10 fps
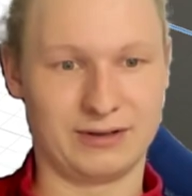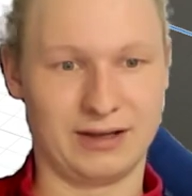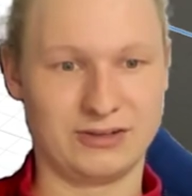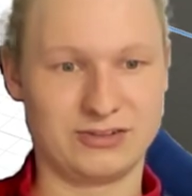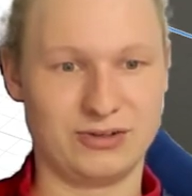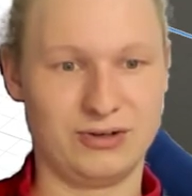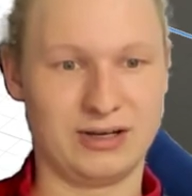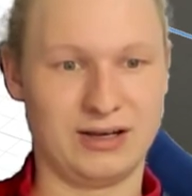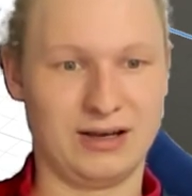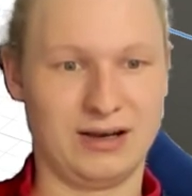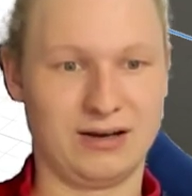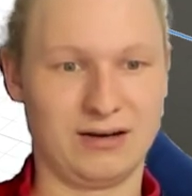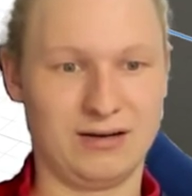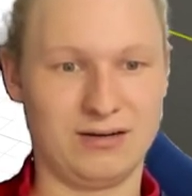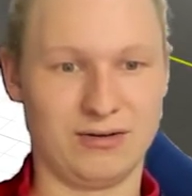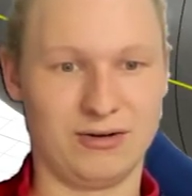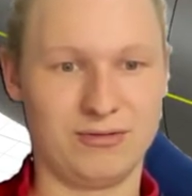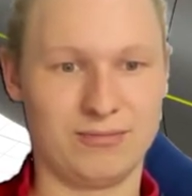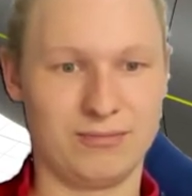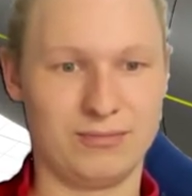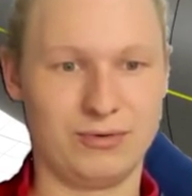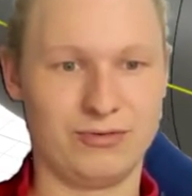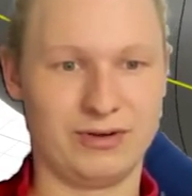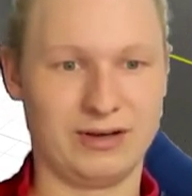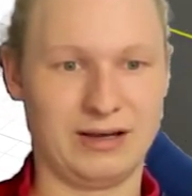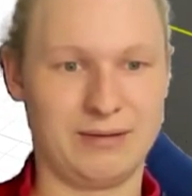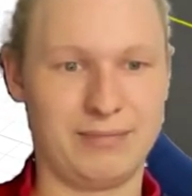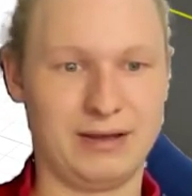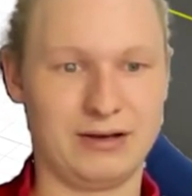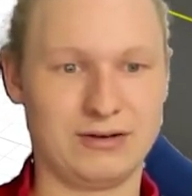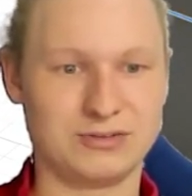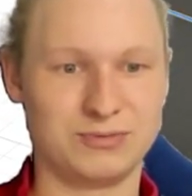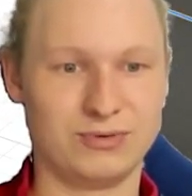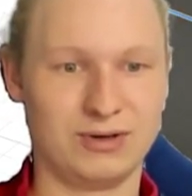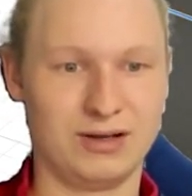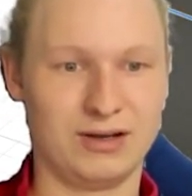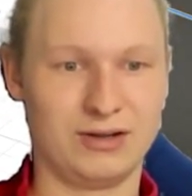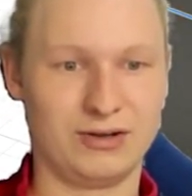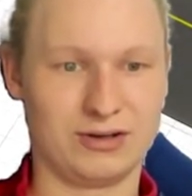Okay, so you can, I don't know, move it bigger, smaller.